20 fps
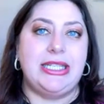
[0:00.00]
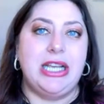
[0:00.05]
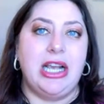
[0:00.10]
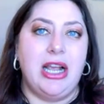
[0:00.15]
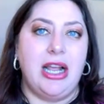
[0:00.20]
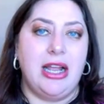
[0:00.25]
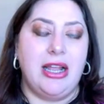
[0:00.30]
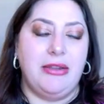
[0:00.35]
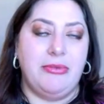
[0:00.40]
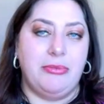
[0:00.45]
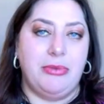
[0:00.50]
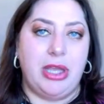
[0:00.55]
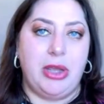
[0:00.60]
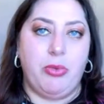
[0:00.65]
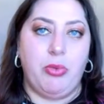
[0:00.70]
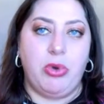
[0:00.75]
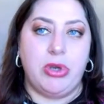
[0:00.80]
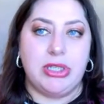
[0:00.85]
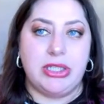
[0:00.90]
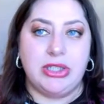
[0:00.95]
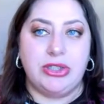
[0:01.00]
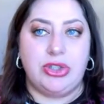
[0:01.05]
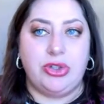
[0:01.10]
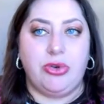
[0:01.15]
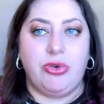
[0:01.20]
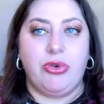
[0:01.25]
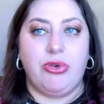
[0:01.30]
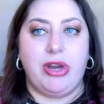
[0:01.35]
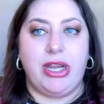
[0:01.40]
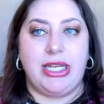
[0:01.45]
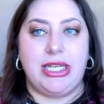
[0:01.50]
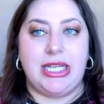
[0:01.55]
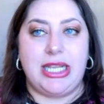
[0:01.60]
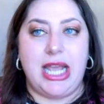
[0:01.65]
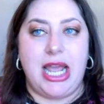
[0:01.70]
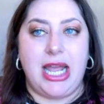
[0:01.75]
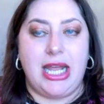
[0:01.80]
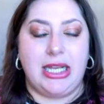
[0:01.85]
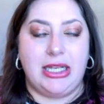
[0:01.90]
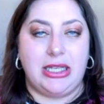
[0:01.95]
time, it wasn't Ukraine
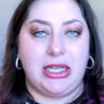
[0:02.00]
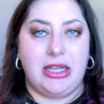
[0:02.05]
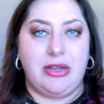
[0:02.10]
yet.